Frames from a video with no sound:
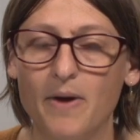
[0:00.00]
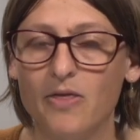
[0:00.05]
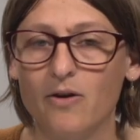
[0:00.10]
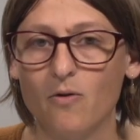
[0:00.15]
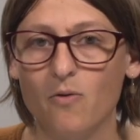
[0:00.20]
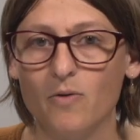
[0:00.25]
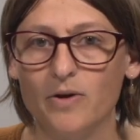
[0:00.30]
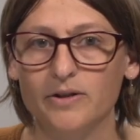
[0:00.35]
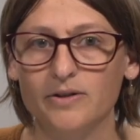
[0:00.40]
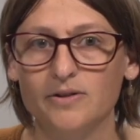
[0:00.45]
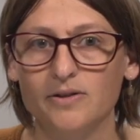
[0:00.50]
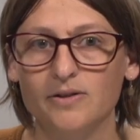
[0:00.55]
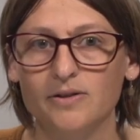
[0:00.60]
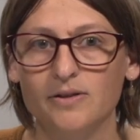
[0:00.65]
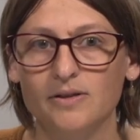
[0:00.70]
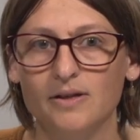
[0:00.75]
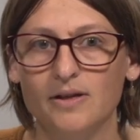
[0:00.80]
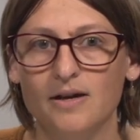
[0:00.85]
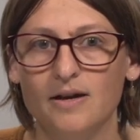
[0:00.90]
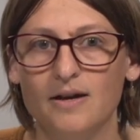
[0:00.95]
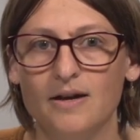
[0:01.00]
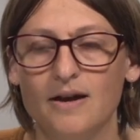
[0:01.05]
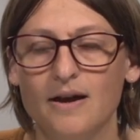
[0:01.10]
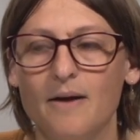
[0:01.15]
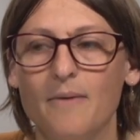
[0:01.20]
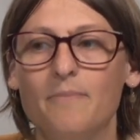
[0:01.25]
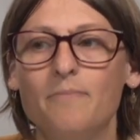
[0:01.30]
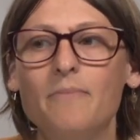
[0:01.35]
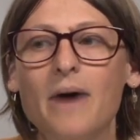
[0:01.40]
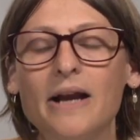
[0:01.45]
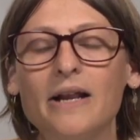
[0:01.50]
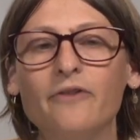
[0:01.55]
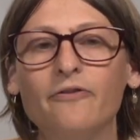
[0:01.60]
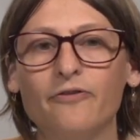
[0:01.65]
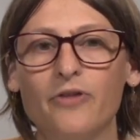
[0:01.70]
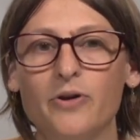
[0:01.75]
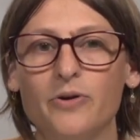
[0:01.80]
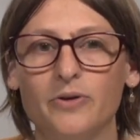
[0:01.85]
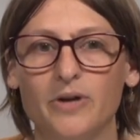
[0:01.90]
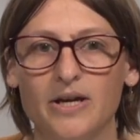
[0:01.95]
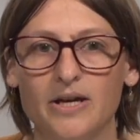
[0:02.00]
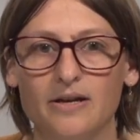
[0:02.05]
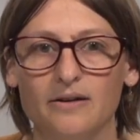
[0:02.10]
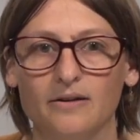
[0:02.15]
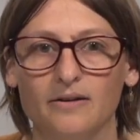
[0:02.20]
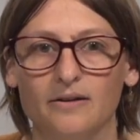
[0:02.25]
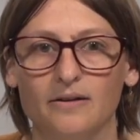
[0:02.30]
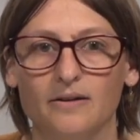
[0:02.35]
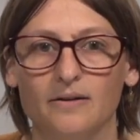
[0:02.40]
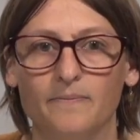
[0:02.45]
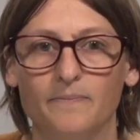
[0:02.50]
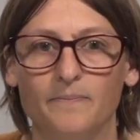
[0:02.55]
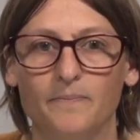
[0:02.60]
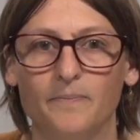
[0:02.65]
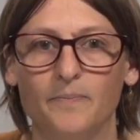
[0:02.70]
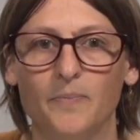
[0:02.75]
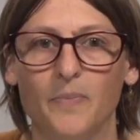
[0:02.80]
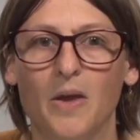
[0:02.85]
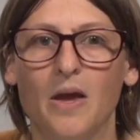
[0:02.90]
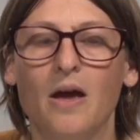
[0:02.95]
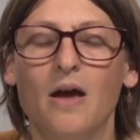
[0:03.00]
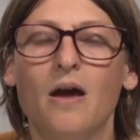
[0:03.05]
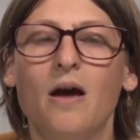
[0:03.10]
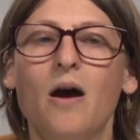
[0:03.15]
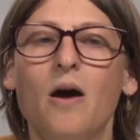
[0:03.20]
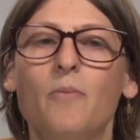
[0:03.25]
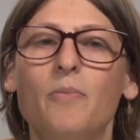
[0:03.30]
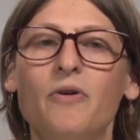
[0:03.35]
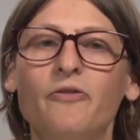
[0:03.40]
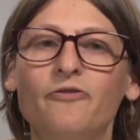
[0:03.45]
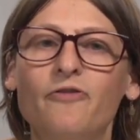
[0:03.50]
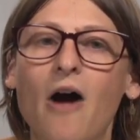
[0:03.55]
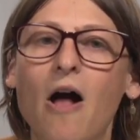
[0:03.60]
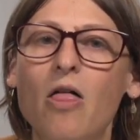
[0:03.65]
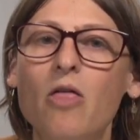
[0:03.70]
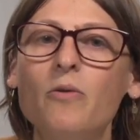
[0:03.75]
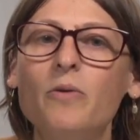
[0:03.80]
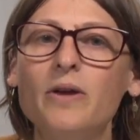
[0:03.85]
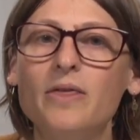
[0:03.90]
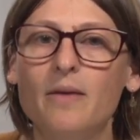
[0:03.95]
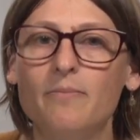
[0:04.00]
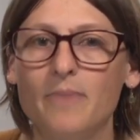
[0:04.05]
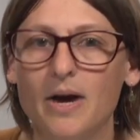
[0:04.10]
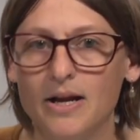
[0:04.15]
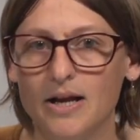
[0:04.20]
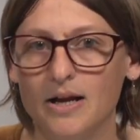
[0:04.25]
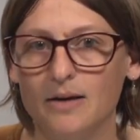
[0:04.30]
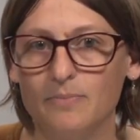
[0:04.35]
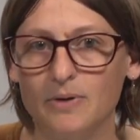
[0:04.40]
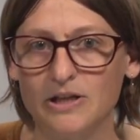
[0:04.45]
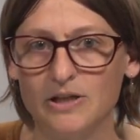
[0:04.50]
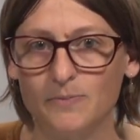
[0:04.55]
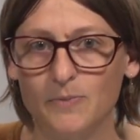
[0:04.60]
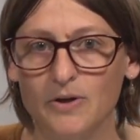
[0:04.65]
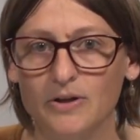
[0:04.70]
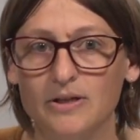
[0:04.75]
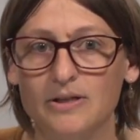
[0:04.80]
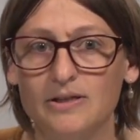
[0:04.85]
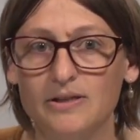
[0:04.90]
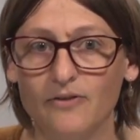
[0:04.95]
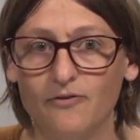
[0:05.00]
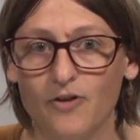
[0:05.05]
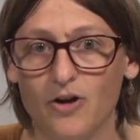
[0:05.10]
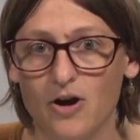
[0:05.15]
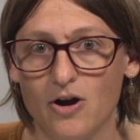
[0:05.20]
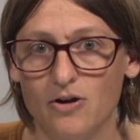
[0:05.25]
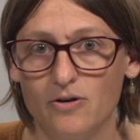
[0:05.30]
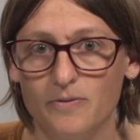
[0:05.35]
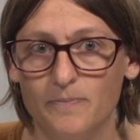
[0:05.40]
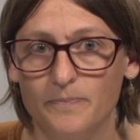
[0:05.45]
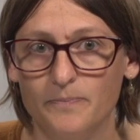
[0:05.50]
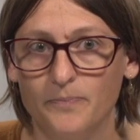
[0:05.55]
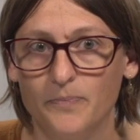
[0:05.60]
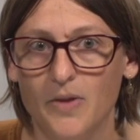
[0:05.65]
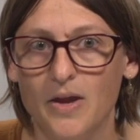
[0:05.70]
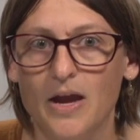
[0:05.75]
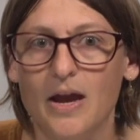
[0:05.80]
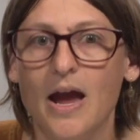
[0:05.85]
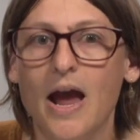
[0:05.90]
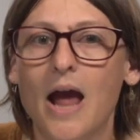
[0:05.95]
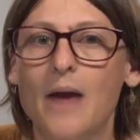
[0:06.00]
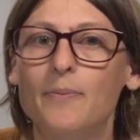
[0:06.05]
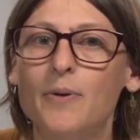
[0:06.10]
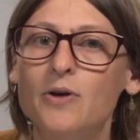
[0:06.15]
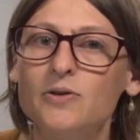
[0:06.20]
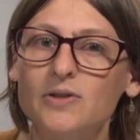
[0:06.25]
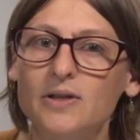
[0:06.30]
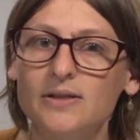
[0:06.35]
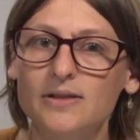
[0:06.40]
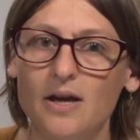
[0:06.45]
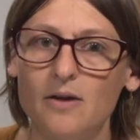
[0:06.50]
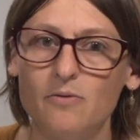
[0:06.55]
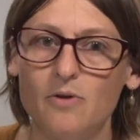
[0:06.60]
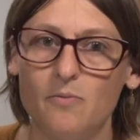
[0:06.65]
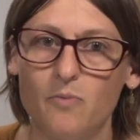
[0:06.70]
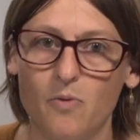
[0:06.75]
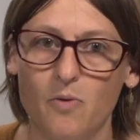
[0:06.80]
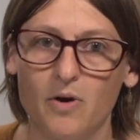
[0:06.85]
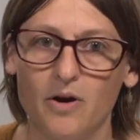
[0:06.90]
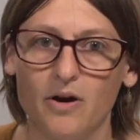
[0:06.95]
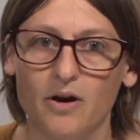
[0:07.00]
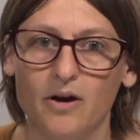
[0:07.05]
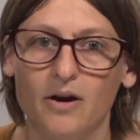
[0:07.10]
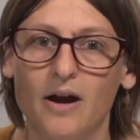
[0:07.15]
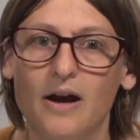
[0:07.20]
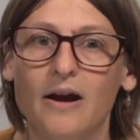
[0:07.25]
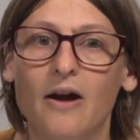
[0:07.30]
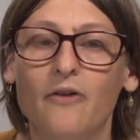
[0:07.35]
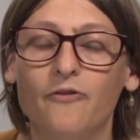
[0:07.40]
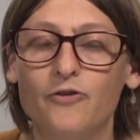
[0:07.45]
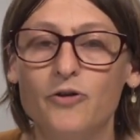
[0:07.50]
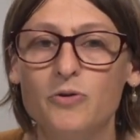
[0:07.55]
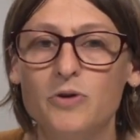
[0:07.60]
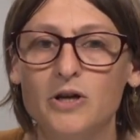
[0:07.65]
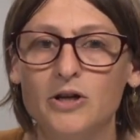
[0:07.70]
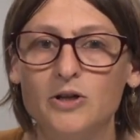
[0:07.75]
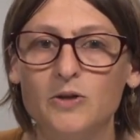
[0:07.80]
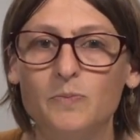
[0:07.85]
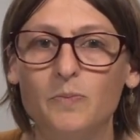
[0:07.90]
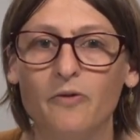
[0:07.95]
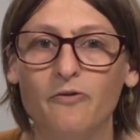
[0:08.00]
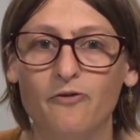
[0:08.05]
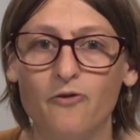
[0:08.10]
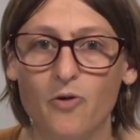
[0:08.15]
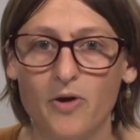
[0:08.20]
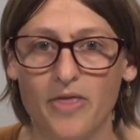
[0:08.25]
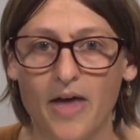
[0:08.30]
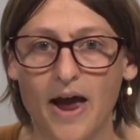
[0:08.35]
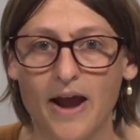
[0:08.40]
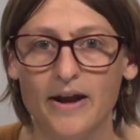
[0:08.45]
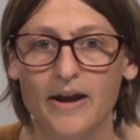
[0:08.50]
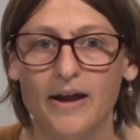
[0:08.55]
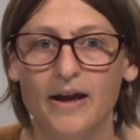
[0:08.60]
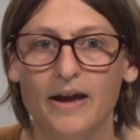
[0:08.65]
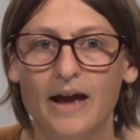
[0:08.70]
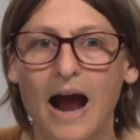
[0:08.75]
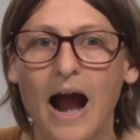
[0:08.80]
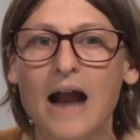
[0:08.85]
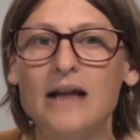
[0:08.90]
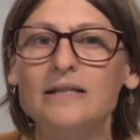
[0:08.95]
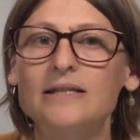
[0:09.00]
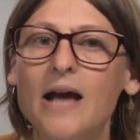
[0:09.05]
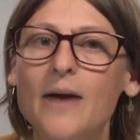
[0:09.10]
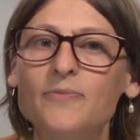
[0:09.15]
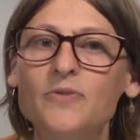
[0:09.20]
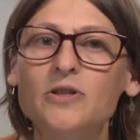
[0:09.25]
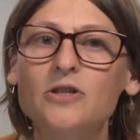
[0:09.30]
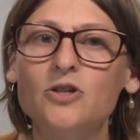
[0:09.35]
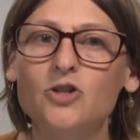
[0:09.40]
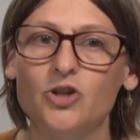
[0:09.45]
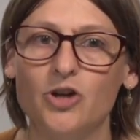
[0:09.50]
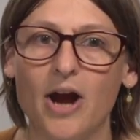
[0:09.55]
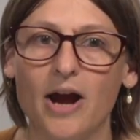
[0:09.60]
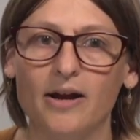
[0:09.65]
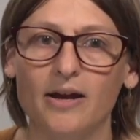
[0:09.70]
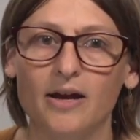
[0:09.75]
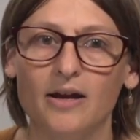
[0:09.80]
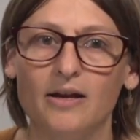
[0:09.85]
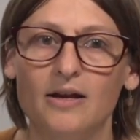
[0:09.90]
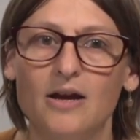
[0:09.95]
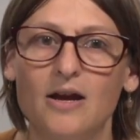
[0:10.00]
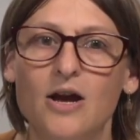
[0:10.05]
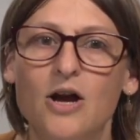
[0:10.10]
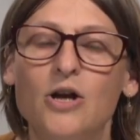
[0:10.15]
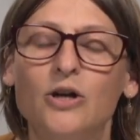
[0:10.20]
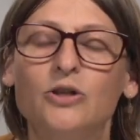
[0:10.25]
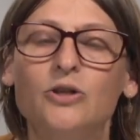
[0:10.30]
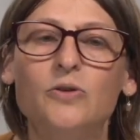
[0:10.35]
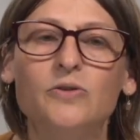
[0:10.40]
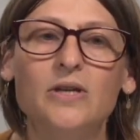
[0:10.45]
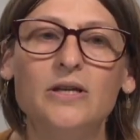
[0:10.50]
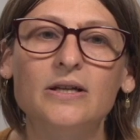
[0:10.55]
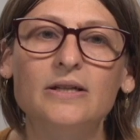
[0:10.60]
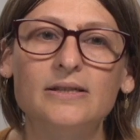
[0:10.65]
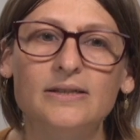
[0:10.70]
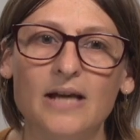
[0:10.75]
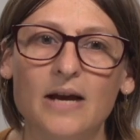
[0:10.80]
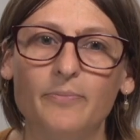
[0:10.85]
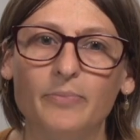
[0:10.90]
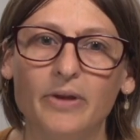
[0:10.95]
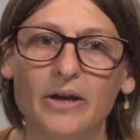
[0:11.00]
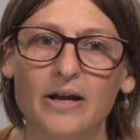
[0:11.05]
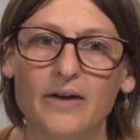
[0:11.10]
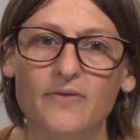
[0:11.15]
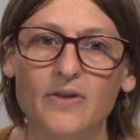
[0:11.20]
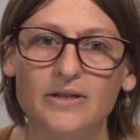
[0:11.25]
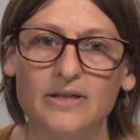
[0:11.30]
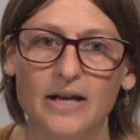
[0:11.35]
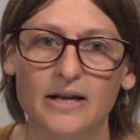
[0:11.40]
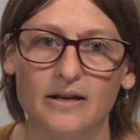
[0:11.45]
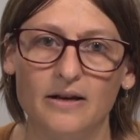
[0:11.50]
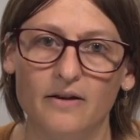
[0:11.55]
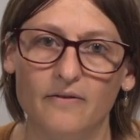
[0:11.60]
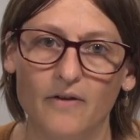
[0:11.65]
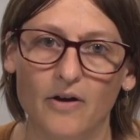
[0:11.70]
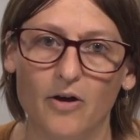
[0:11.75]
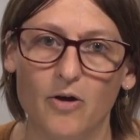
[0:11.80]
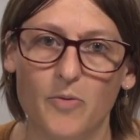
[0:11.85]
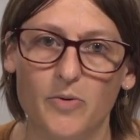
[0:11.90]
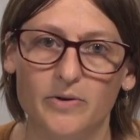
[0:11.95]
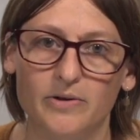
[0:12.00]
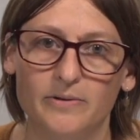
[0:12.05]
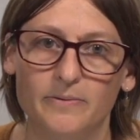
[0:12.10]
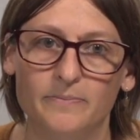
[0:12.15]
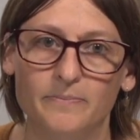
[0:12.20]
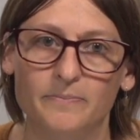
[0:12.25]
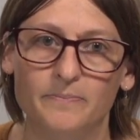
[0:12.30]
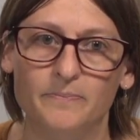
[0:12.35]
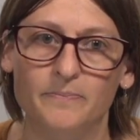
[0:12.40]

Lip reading: by the courts. Money flowed in. But following the money in Pittsburgh is difficult. A Post-Gazette reporter, a few years before then, had attempted to track it, using a sampling of the data available.